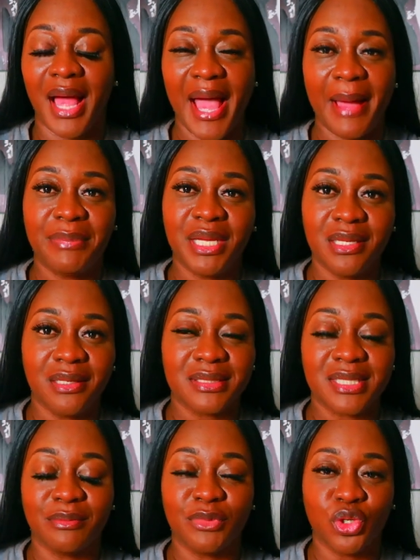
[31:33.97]
happy,
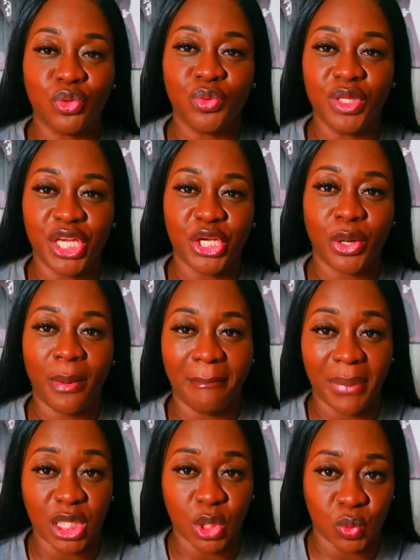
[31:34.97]
some new year
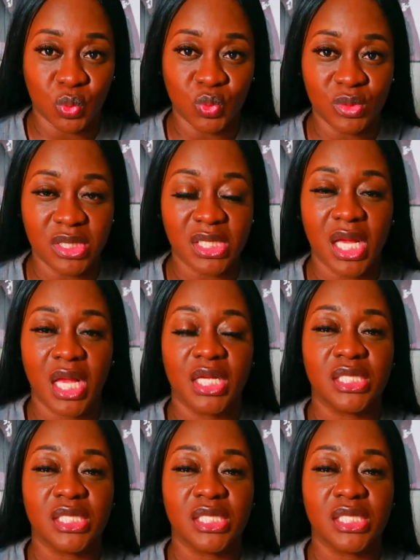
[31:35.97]
balloons.